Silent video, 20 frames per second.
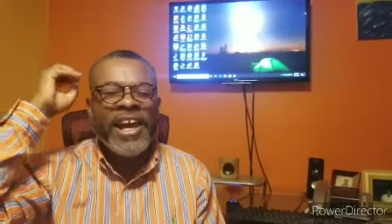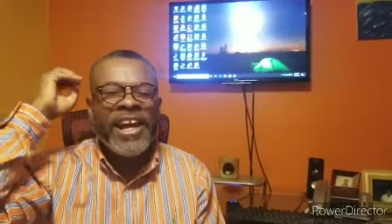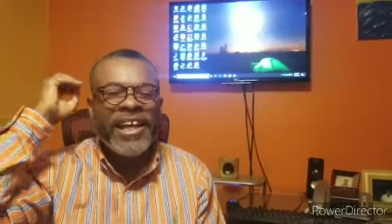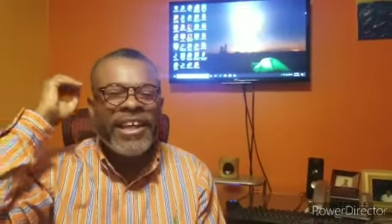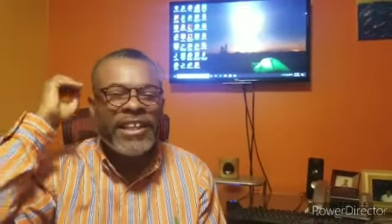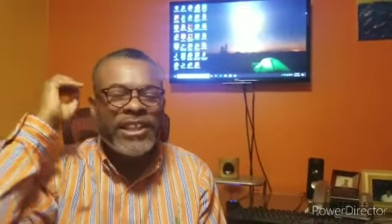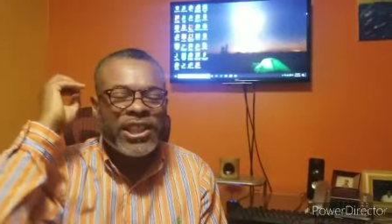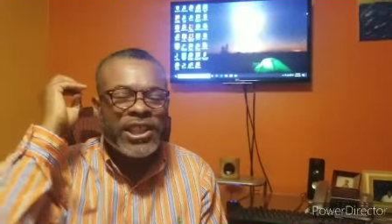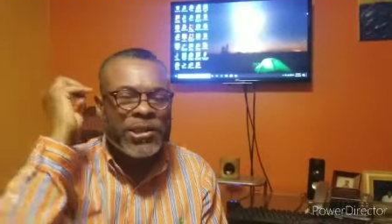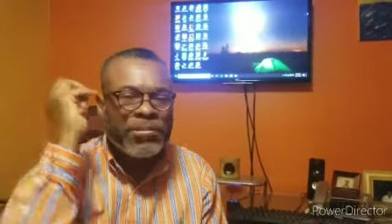
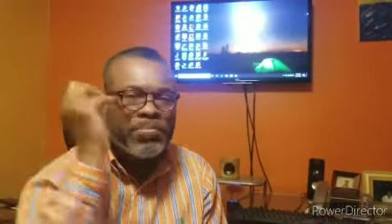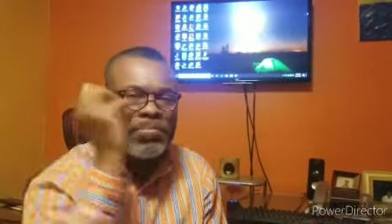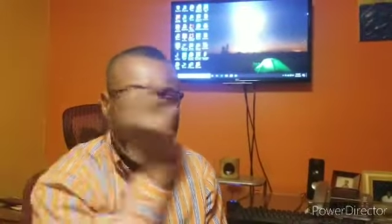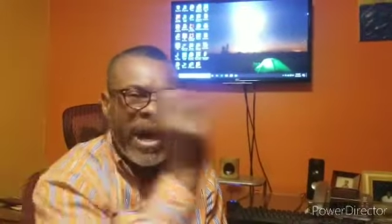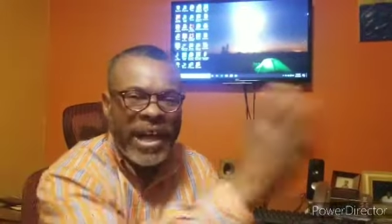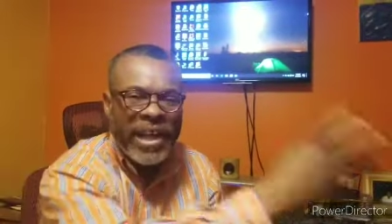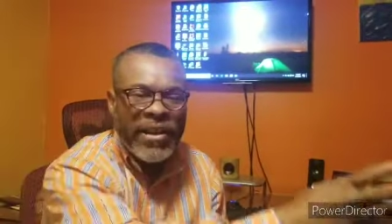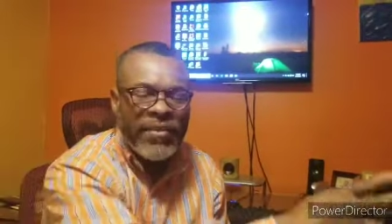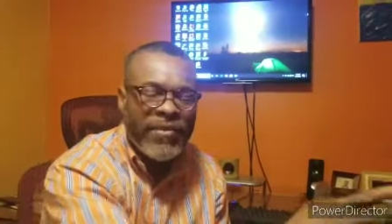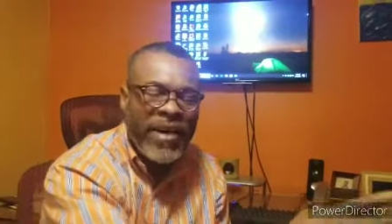in
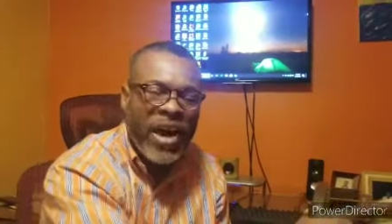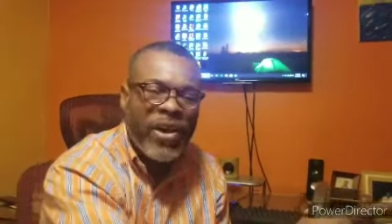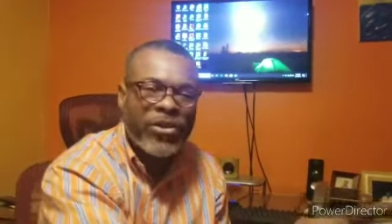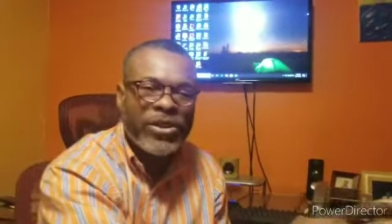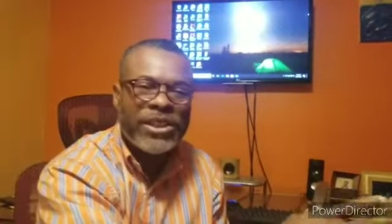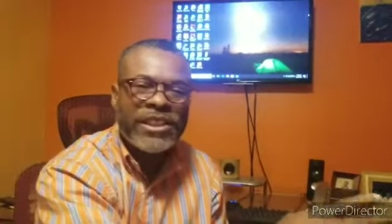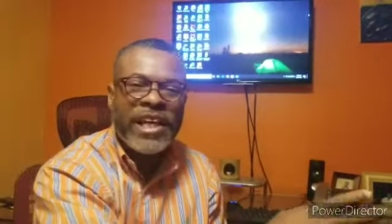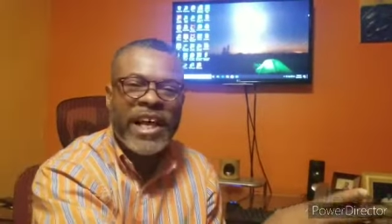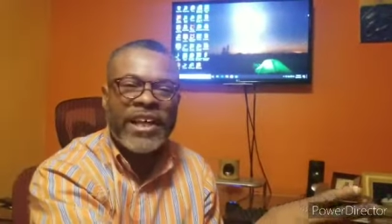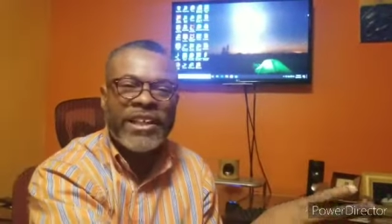spite of
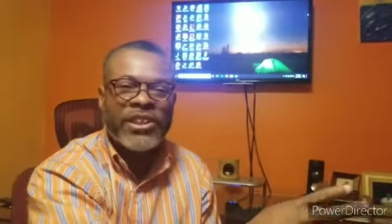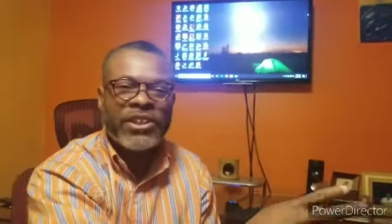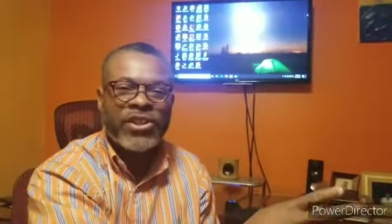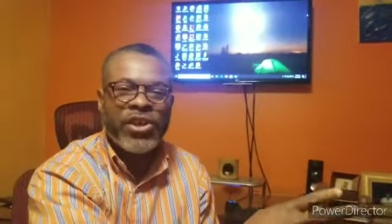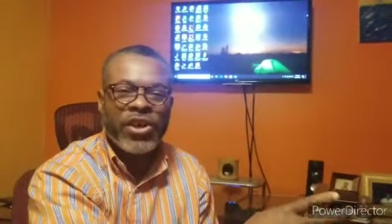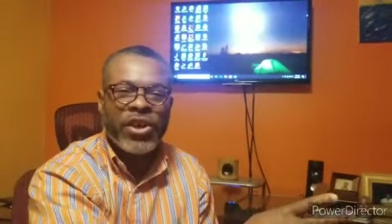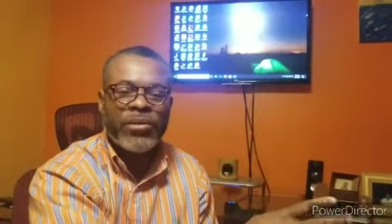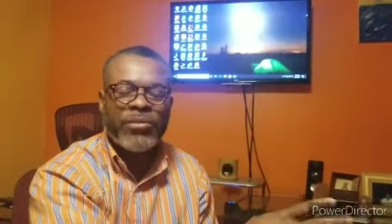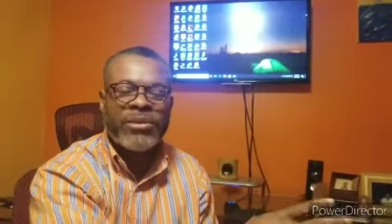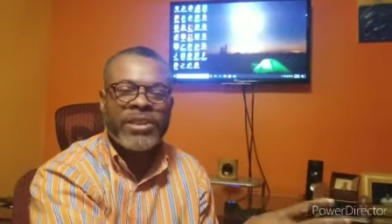outside
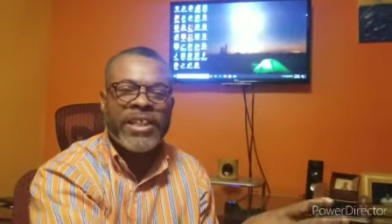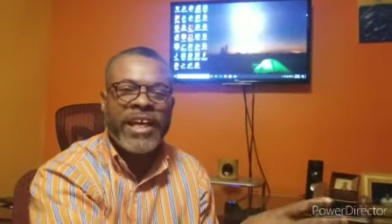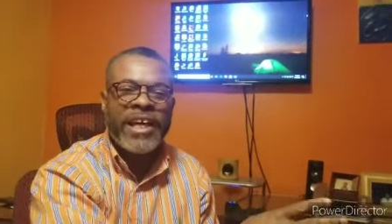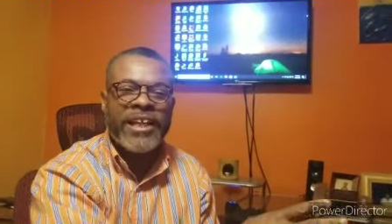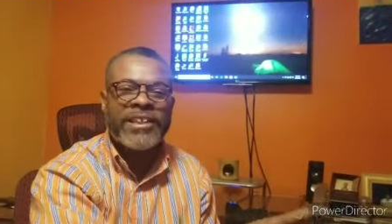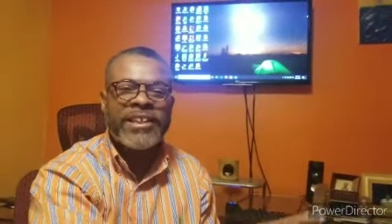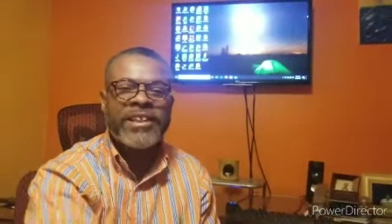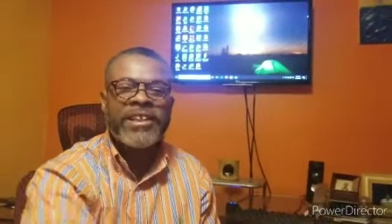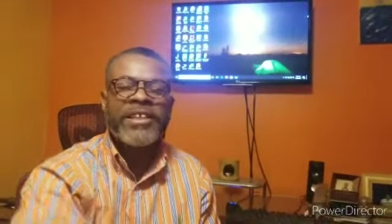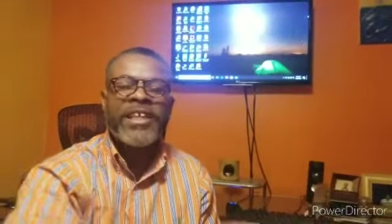
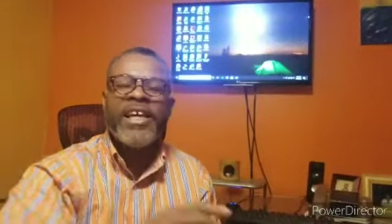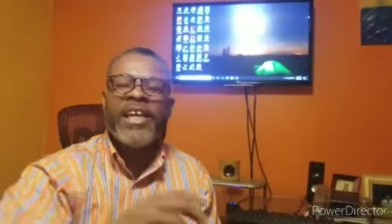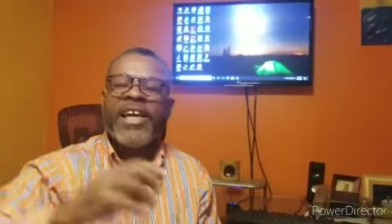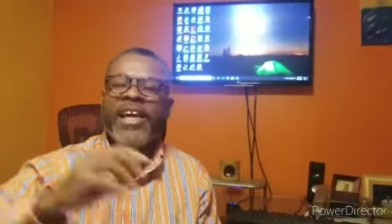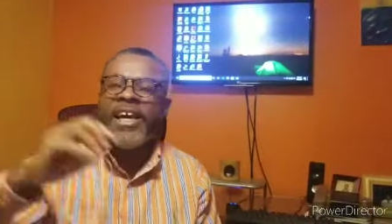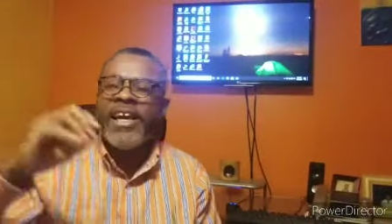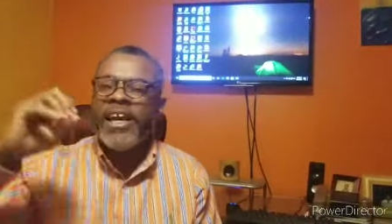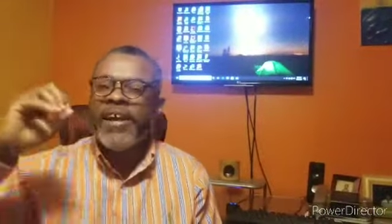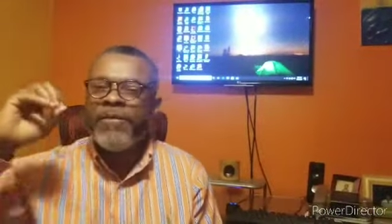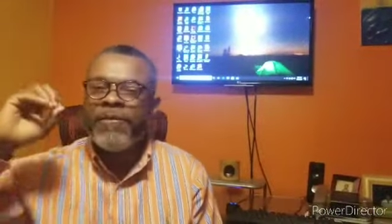circumstances,
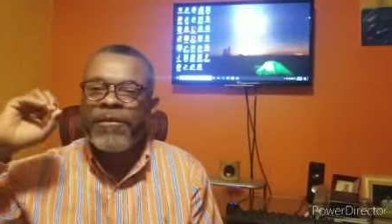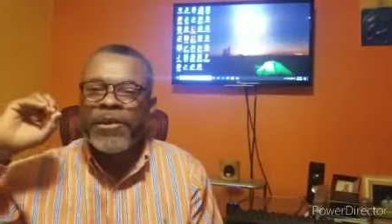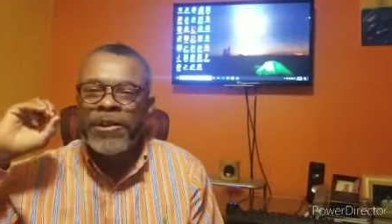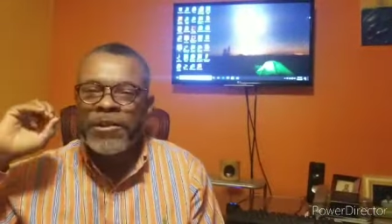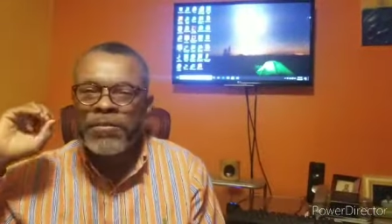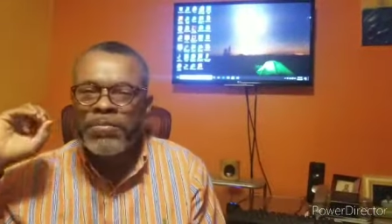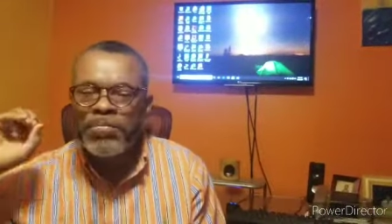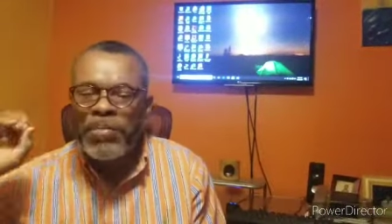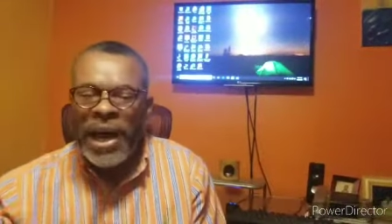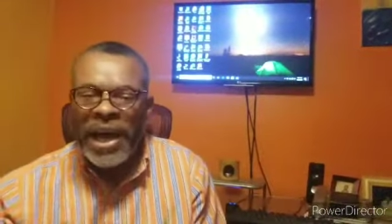in
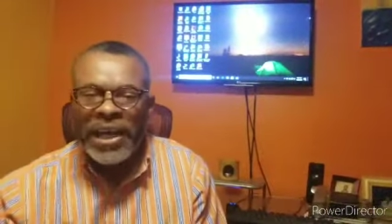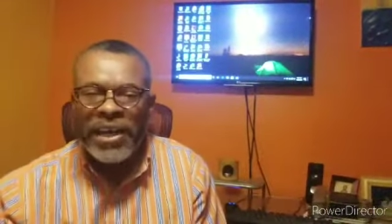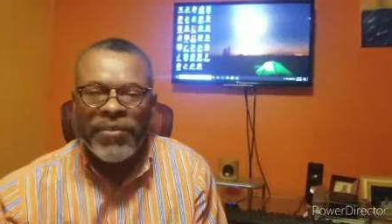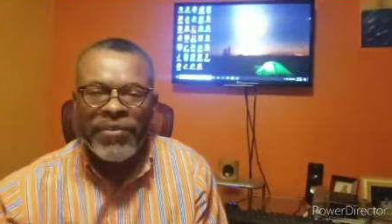spite